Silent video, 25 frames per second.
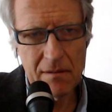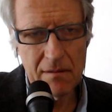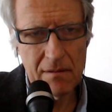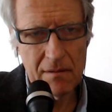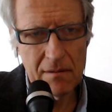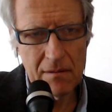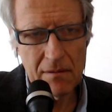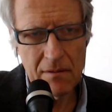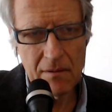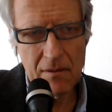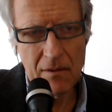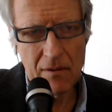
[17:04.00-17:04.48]
and
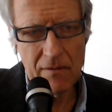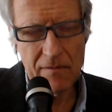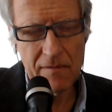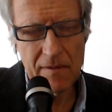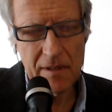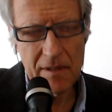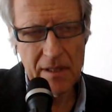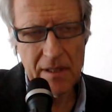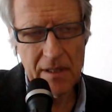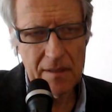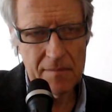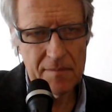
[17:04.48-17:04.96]

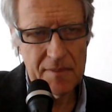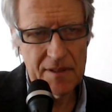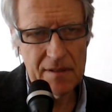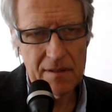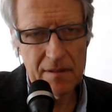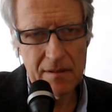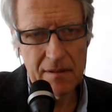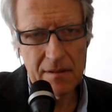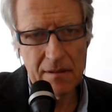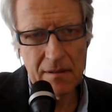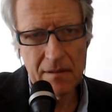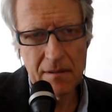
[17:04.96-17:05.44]
golf
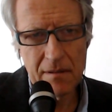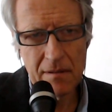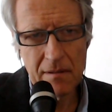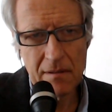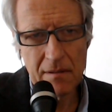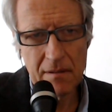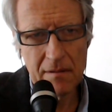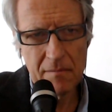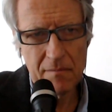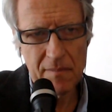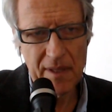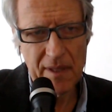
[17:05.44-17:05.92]
clubs and
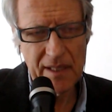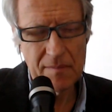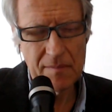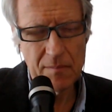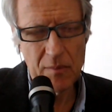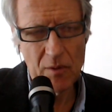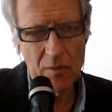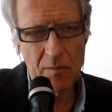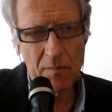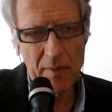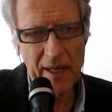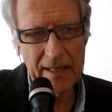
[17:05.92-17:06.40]

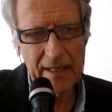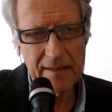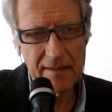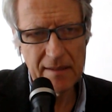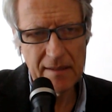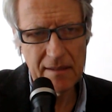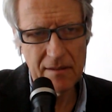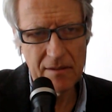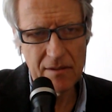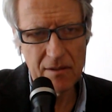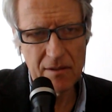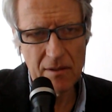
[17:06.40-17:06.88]
baseball
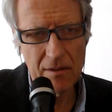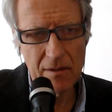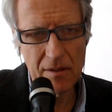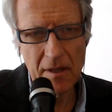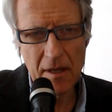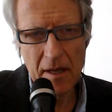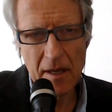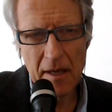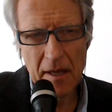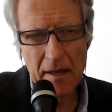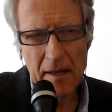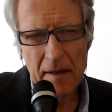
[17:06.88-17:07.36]
bats and so
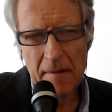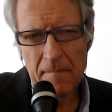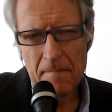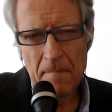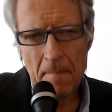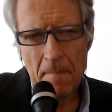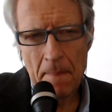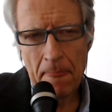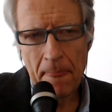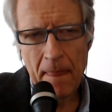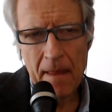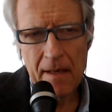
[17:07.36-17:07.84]
on.
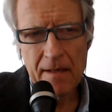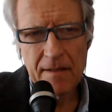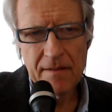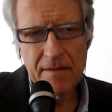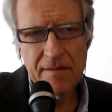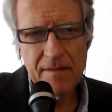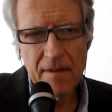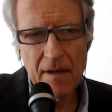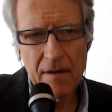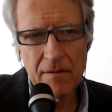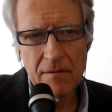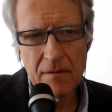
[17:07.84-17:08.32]

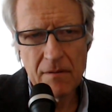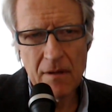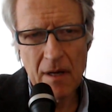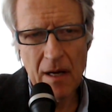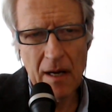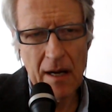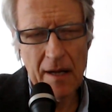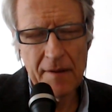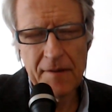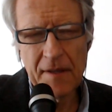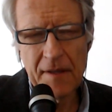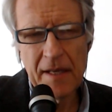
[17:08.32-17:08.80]
So
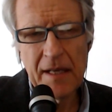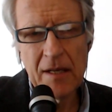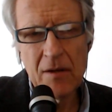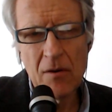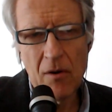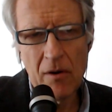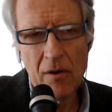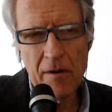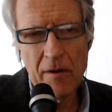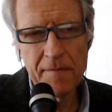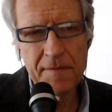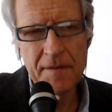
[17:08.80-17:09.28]
I think
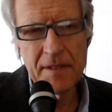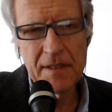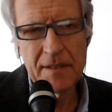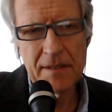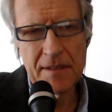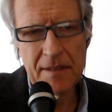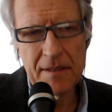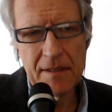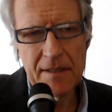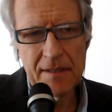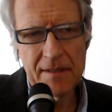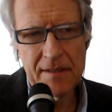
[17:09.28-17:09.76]
after
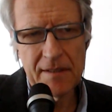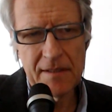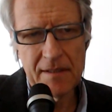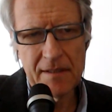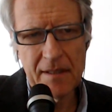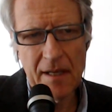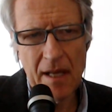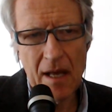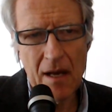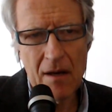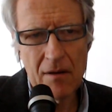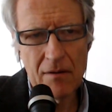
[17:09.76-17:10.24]

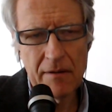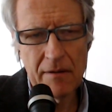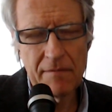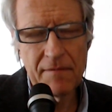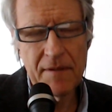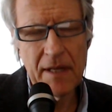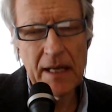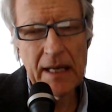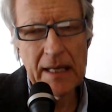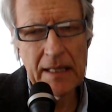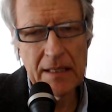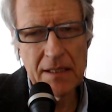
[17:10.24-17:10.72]
this, now,
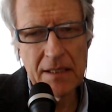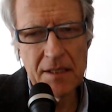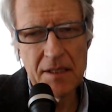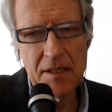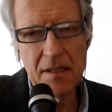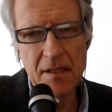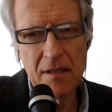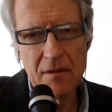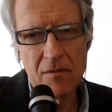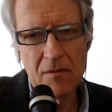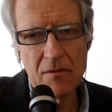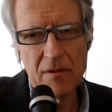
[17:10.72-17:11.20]
if they
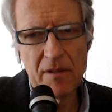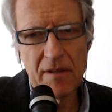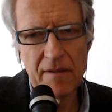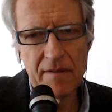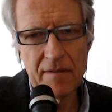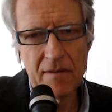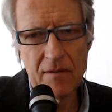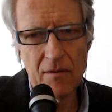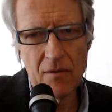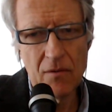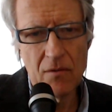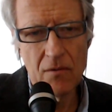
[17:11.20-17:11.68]
continue with
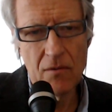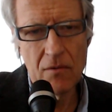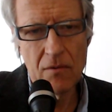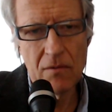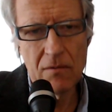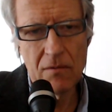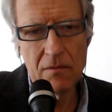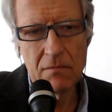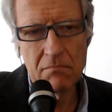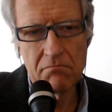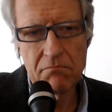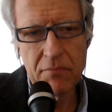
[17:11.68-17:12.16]
this
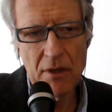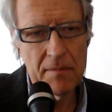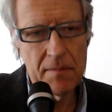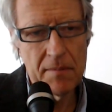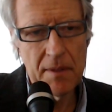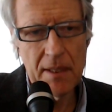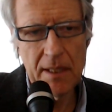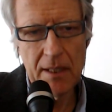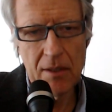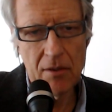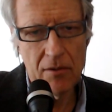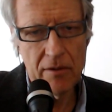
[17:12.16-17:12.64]
law,
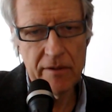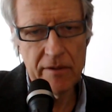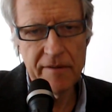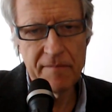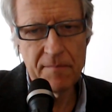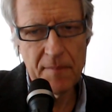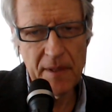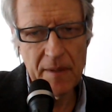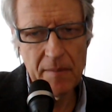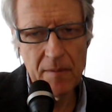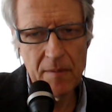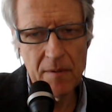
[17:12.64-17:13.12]
probably a lot
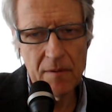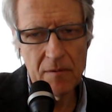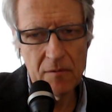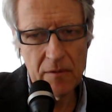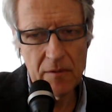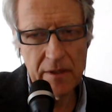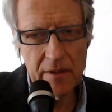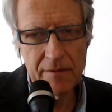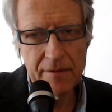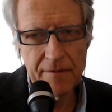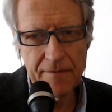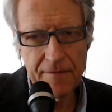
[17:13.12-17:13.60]
of people
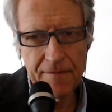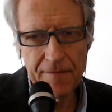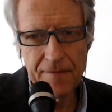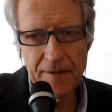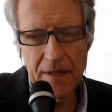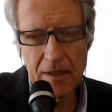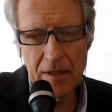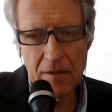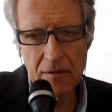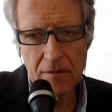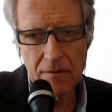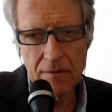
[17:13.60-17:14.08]
would
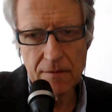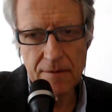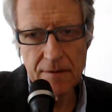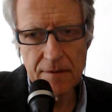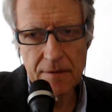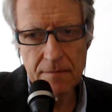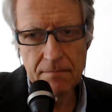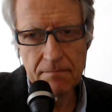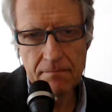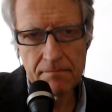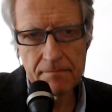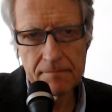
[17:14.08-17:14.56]

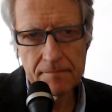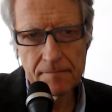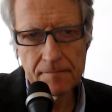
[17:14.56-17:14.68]
refuse